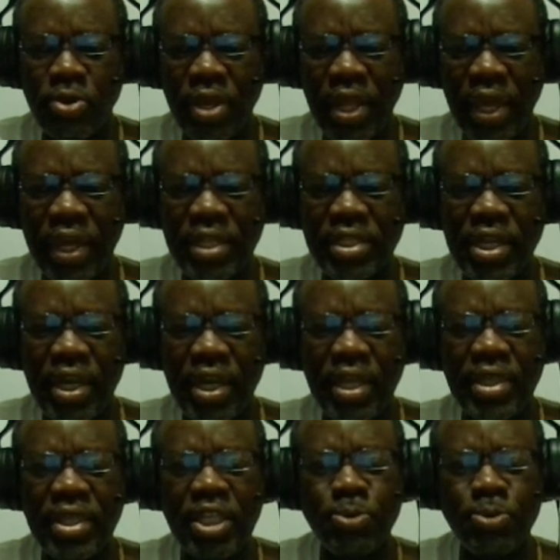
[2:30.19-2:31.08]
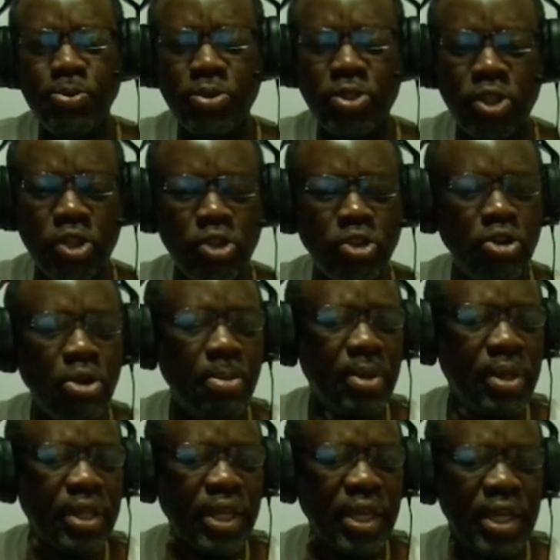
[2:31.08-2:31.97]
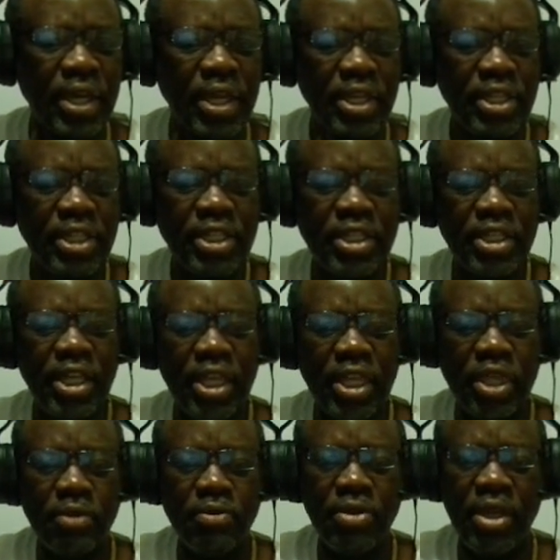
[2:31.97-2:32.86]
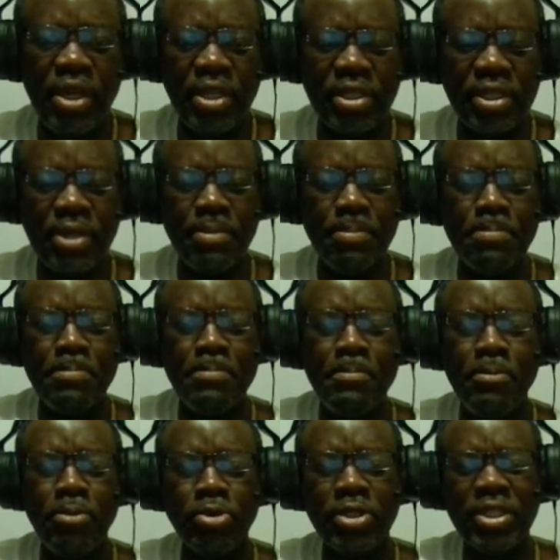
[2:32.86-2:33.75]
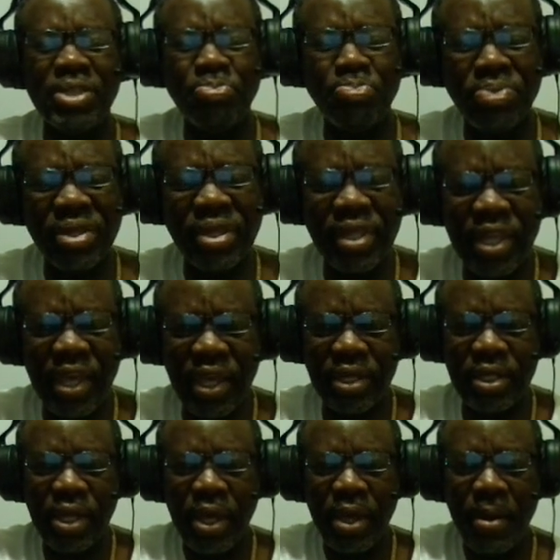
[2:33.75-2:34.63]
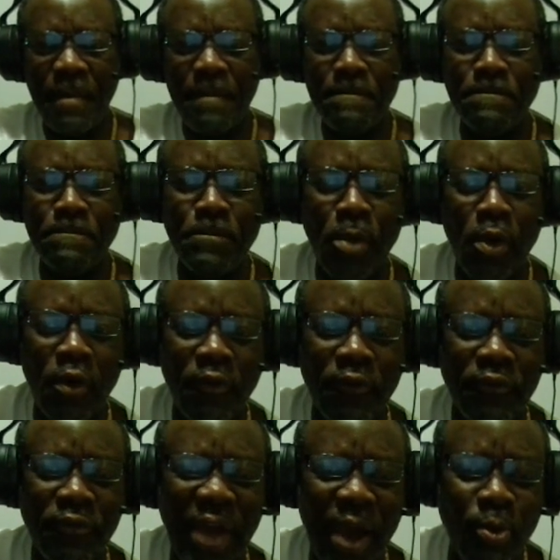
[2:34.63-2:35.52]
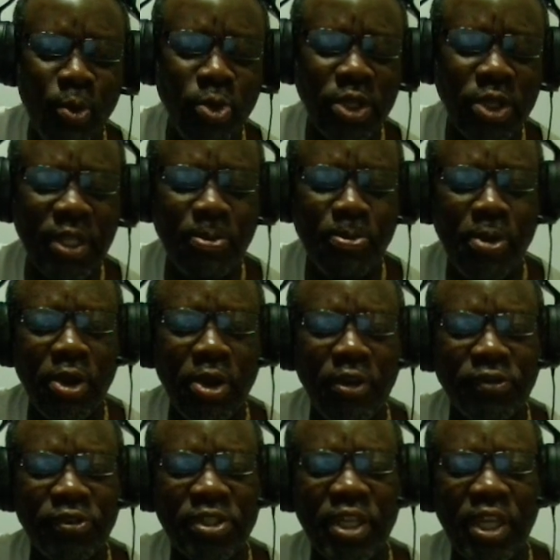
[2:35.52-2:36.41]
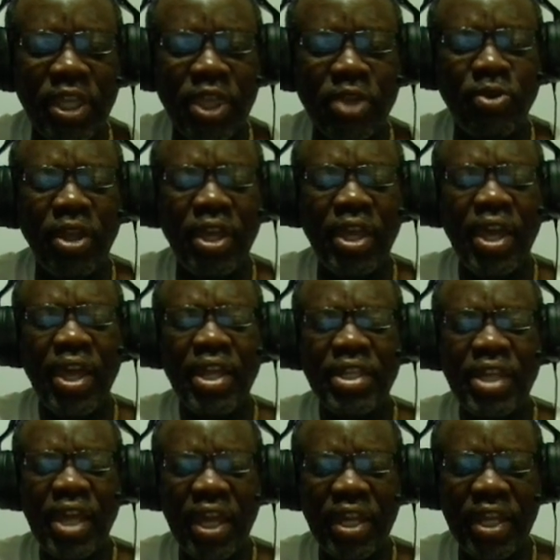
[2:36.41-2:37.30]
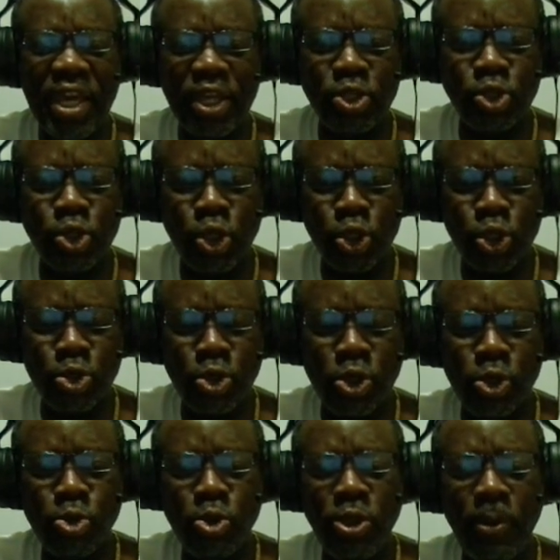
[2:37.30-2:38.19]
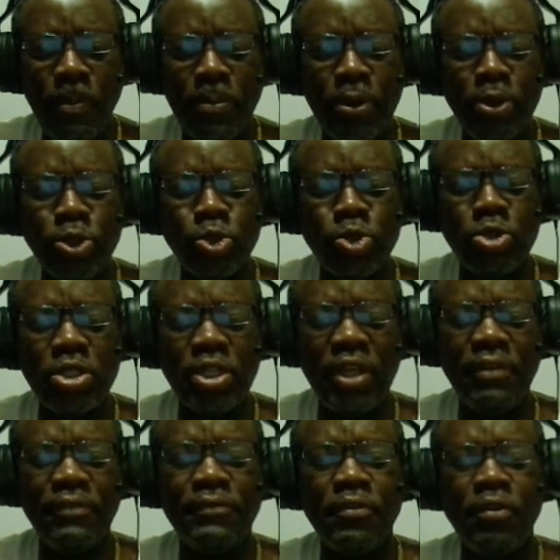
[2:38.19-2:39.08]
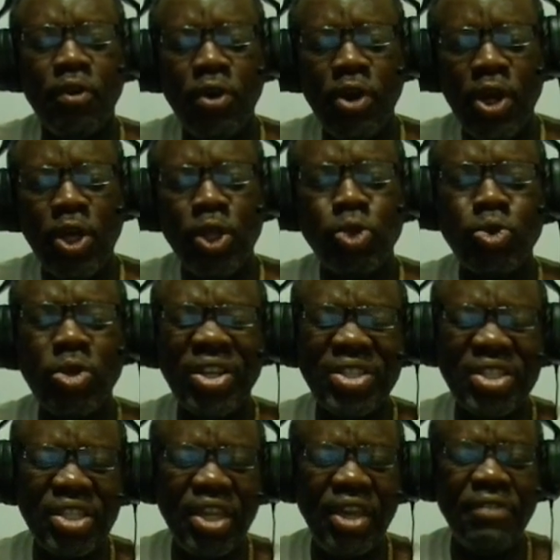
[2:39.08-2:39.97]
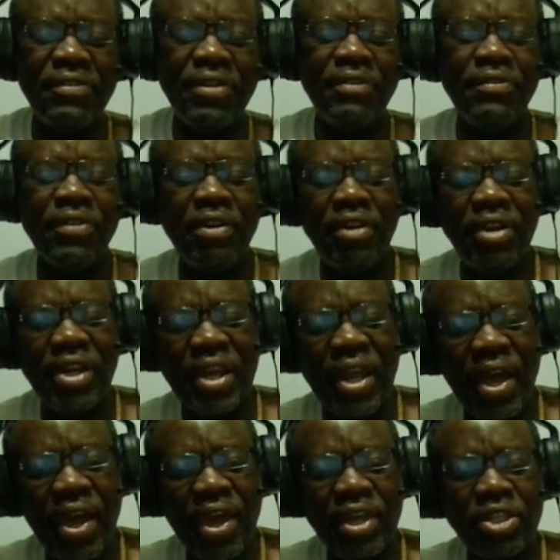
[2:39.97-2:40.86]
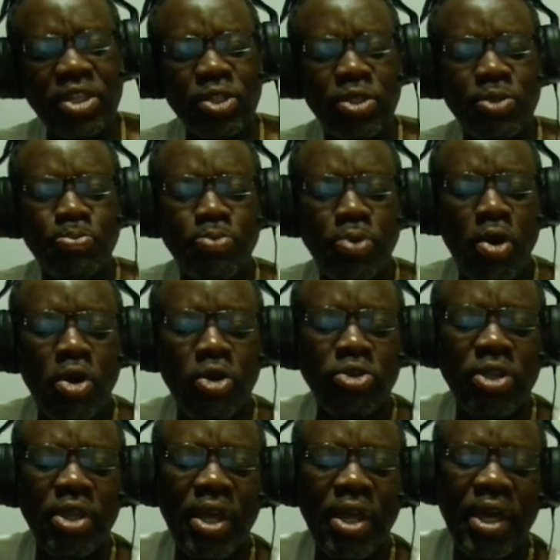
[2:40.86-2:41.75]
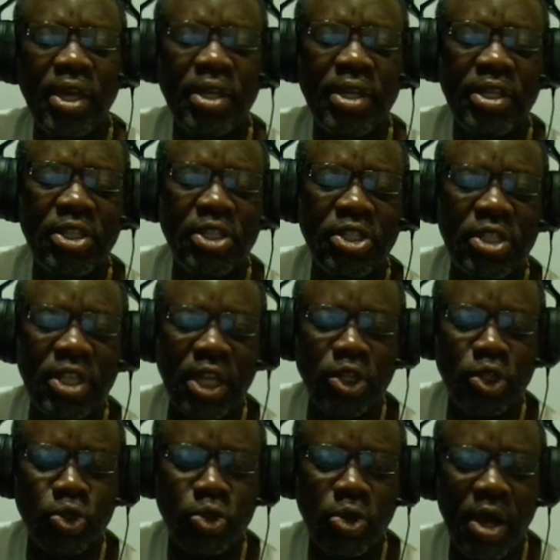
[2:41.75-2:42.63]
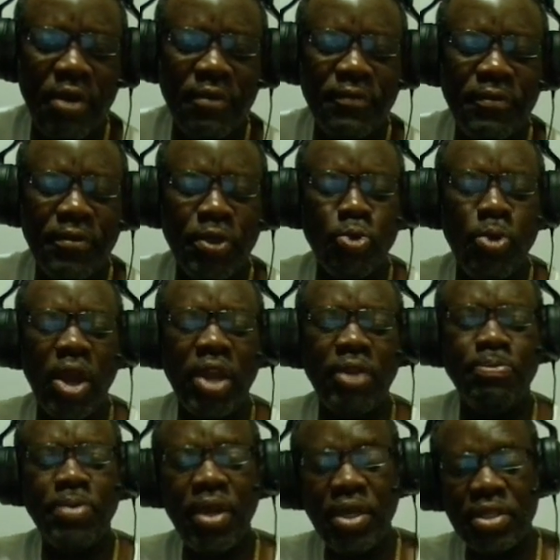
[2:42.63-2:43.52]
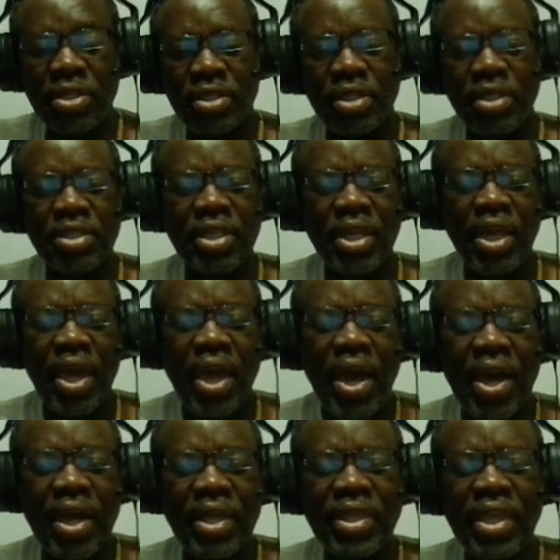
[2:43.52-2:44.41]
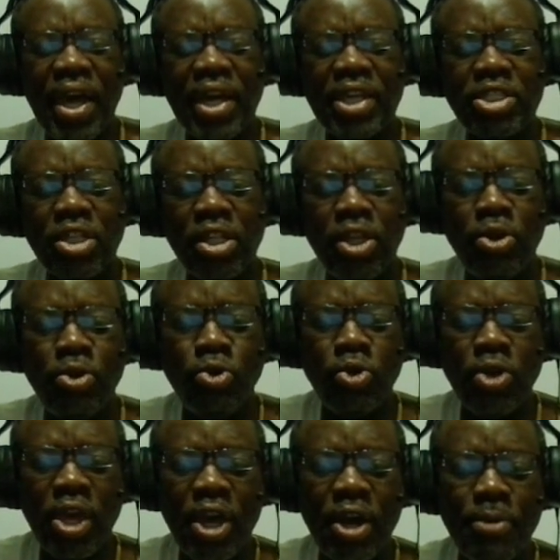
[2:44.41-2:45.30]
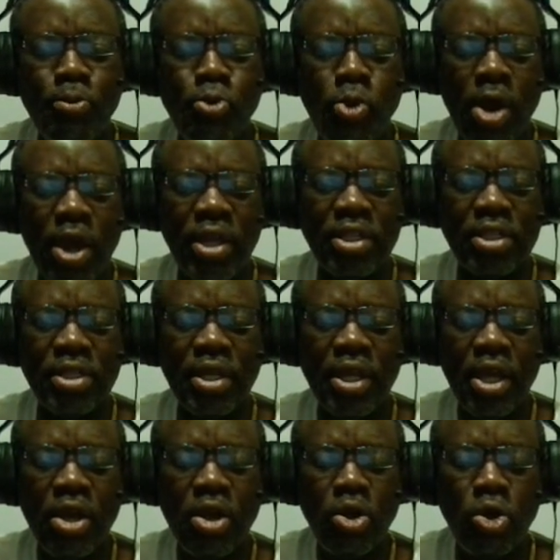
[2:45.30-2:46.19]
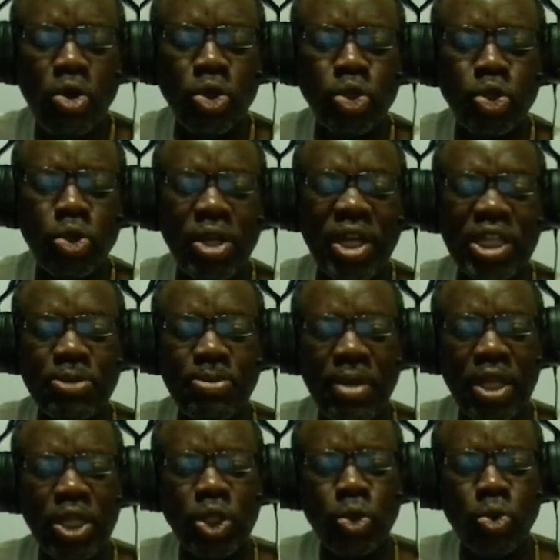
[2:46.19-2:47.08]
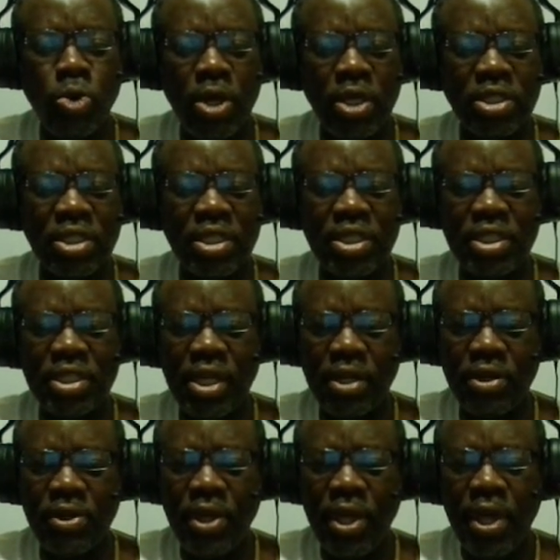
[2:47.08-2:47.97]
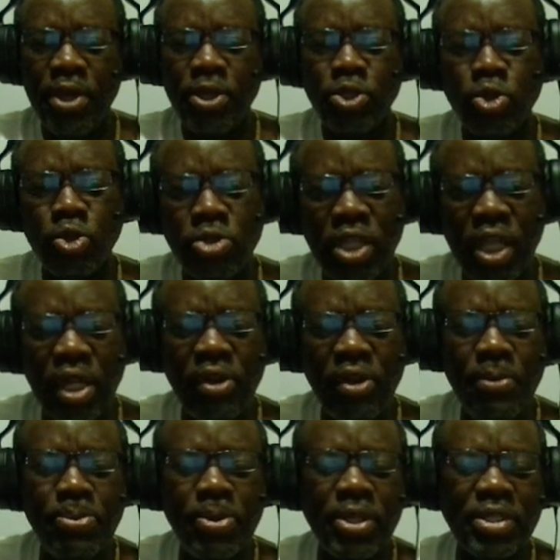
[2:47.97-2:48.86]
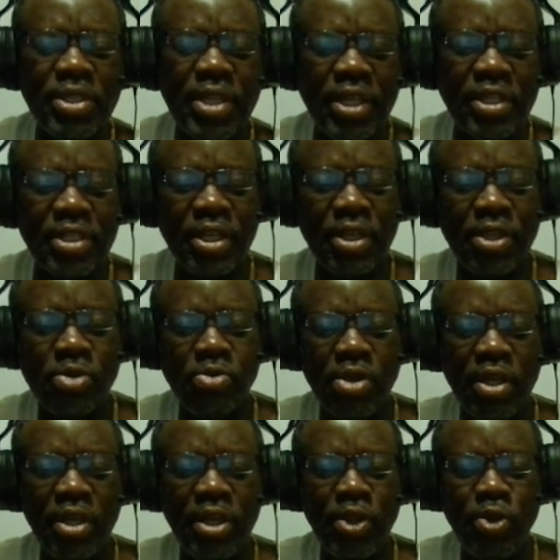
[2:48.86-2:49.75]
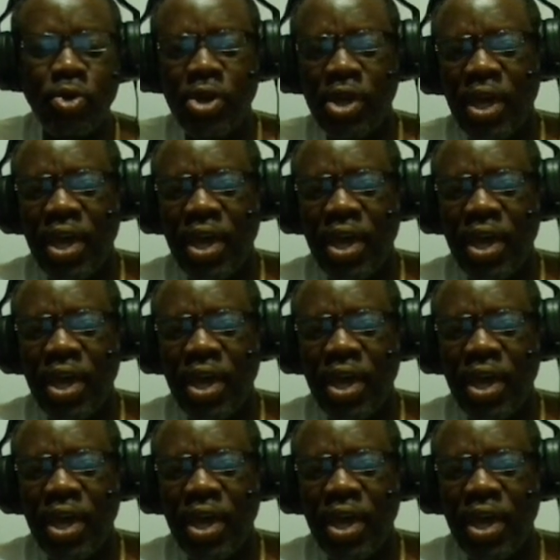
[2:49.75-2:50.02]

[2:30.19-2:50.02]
Like I said, in this position, normally c3 is the most played move. And what's the point of c3? The idea is just to throw the pawn to d4 to achieve a very nice pawn central for the white pieces, and that's actually going to help white control as many squares in the center. So Dingley plays knight c3.